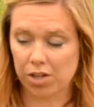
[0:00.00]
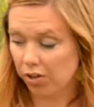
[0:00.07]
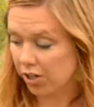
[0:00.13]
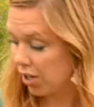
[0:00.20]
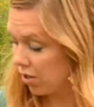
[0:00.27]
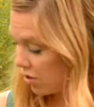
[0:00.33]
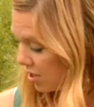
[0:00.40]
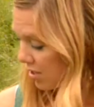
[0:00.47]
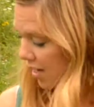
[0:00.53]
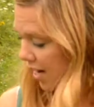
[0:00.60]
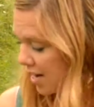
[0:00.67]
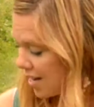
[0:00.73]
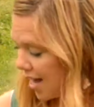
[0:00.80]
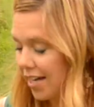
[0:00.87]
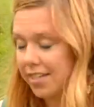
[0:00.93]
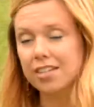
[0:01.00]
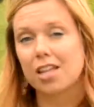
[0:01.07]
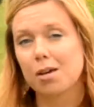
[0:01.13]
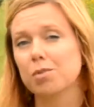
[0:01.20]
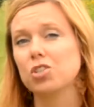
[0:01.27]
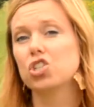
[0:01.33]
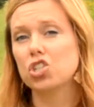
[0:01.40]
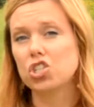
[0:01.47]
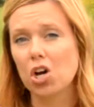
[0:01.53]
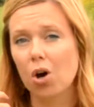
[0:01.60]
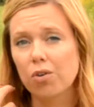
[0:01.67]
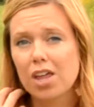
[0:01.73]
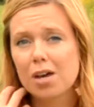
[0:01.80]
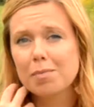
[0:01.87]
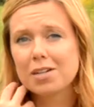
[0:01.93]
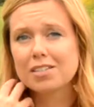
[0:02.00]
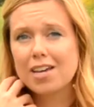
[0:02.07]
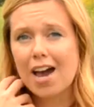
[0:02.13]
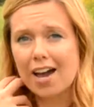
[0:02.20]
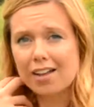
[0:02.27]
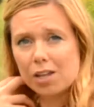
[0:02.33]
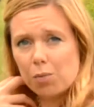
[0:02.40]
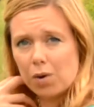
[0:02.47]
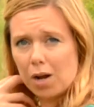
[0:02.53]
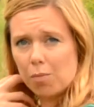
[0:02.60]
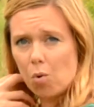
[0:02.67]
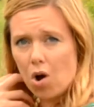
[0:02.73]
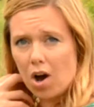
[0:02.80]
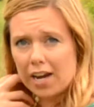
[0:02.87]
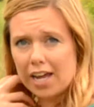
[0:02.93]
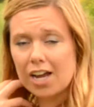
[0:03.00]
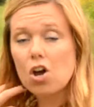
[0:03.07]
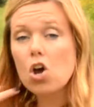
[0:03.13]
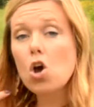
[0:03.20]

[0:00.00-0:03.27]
I'll either stand next to them and show them exactly what I'm wanting,